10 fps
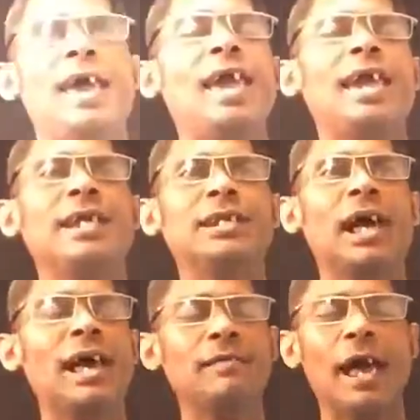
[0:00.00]
And
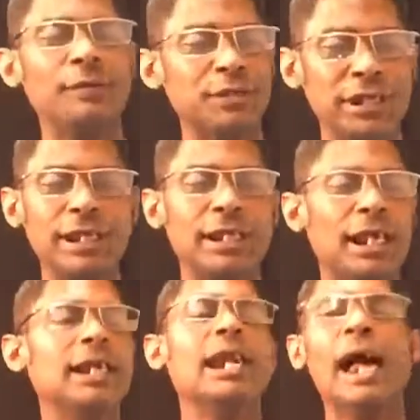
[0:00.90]
I've seen
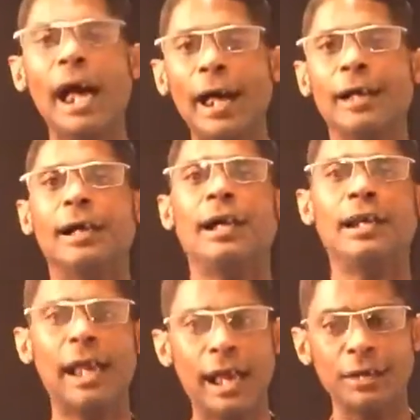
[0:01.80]
a lot
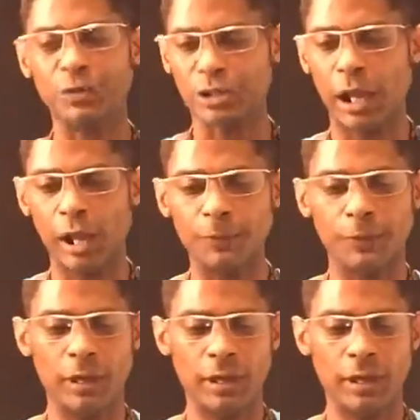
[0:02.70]
of stuff